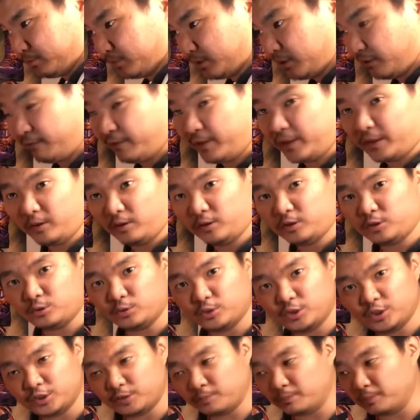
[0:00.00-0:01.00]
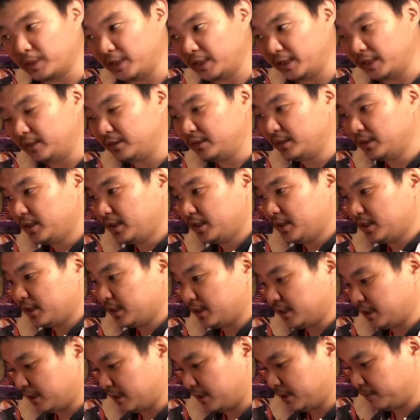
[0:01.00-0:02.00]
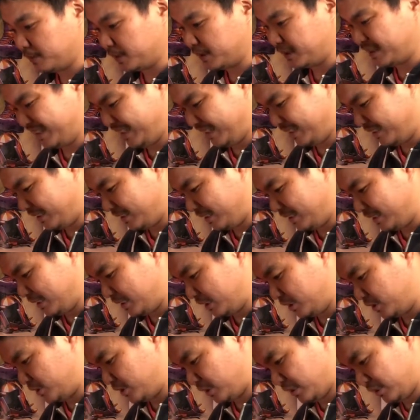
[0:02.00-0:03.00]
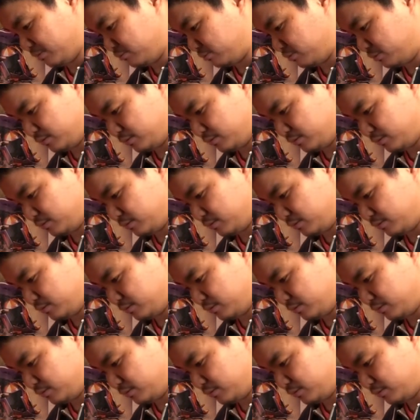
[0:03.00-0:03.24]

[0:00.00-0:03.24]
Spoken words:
difficult to display, but nonetheless,